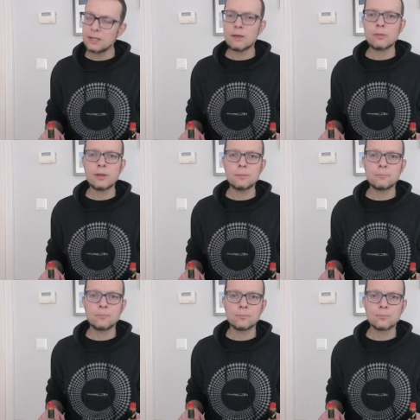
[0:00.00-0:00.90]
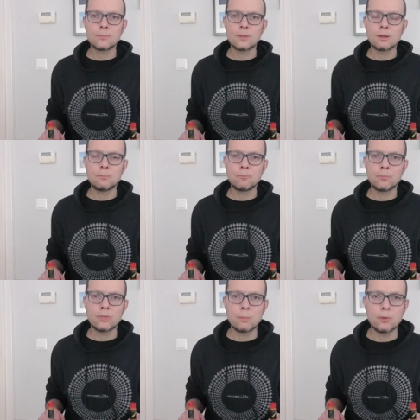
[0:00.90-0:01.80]
Now
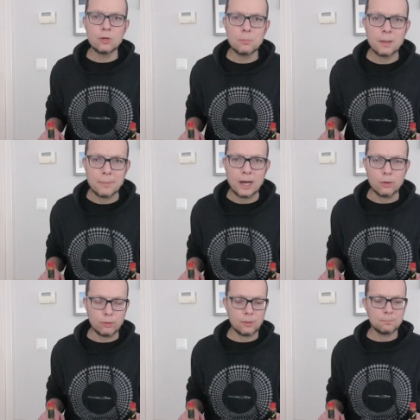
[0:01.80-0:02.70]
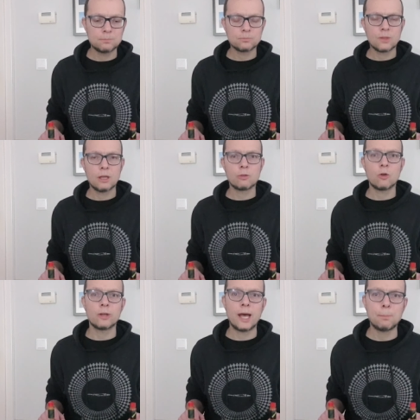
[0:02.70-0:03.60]
the burn in my mouth has
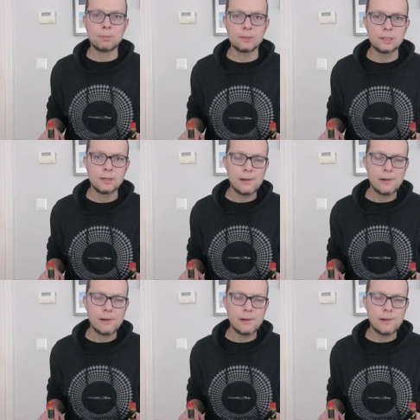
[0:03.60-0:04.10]
gone up